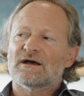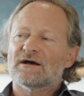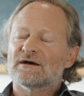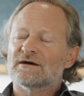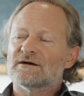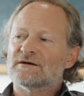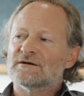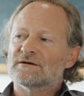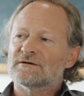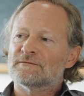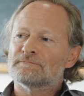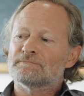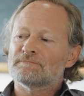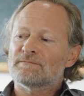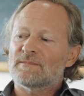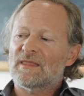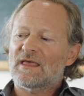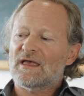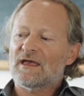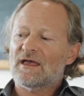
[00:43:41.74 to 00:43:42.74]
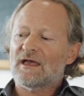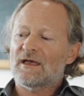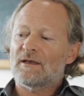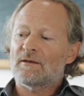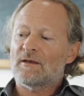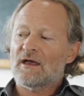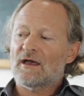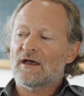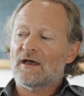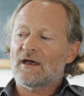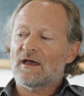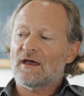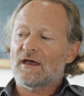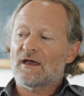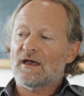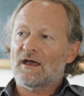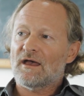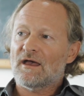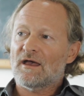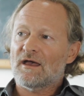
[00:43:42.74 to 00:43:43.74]
Um,
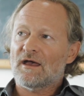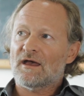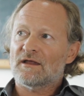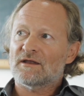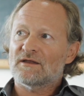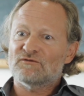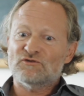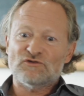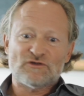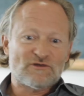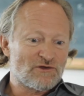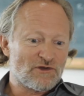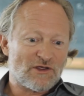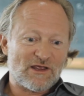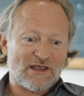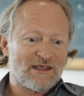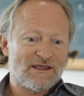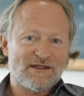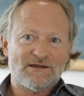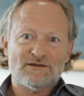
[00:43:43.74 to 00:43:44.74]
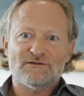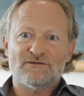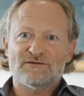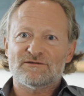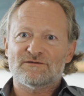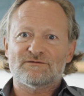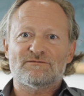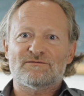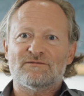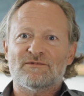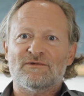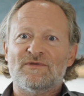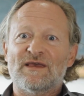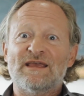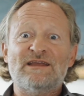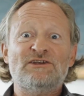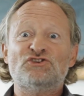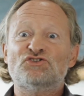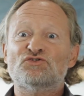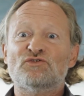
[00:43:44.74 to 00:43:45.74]
and if you just look at kids,
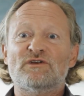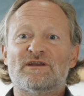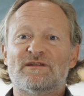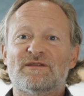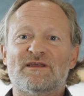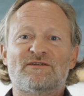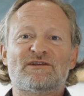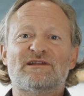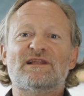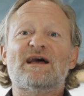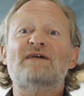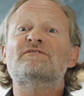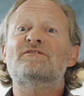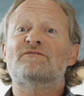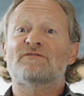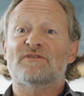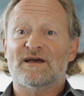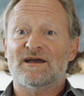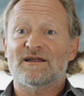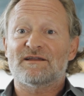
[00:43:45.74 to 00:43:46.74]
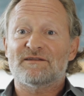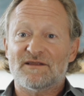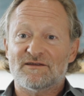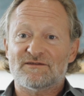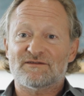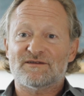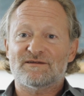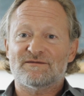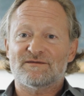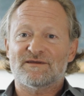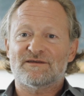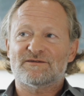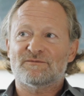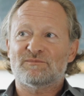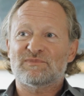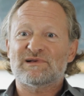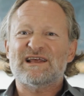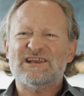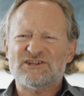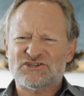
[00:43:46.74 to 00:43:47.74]
they enjoy it. There's a love of that. There's a, there's a
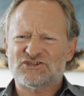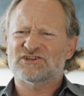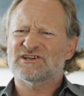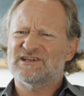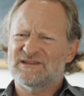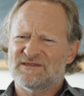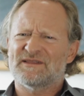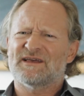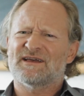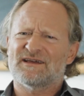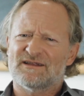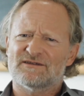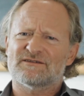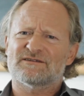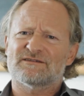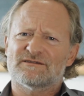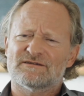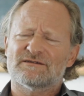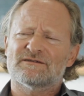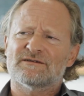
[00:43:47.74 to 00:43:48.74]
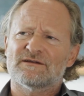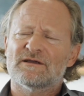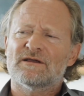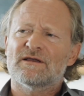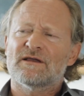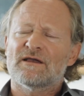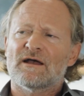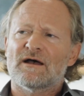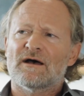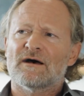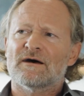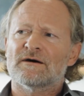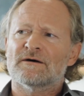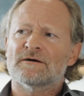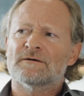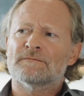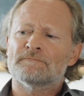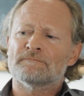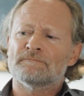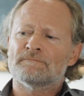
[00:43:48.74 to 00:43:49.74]
pleasure in that.
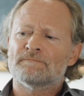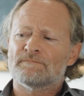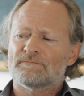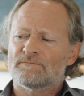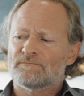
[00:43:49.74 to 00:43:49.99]
Um,